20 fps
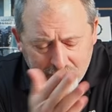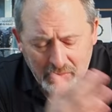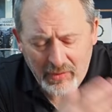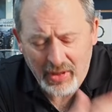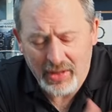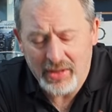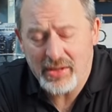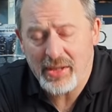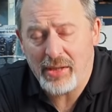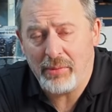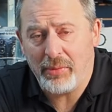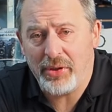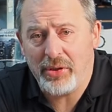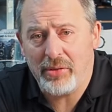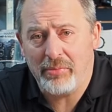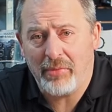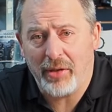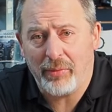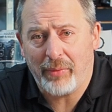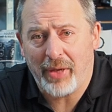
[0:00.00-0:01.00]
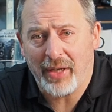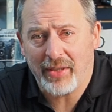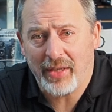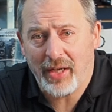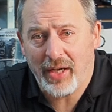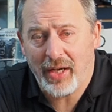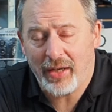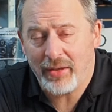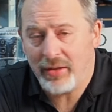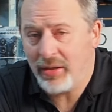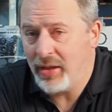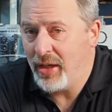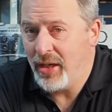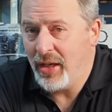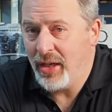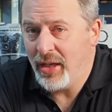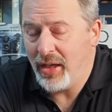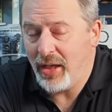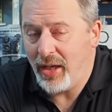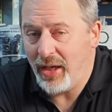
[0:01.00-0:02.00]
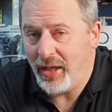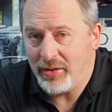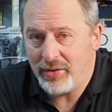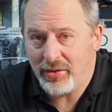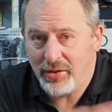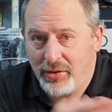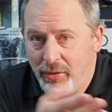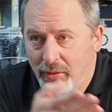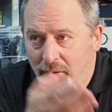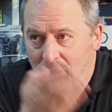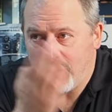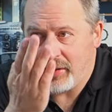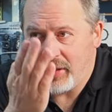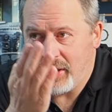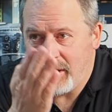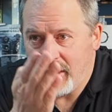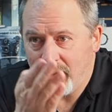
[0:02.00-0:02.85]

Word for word: and see what you might want to add uh, to your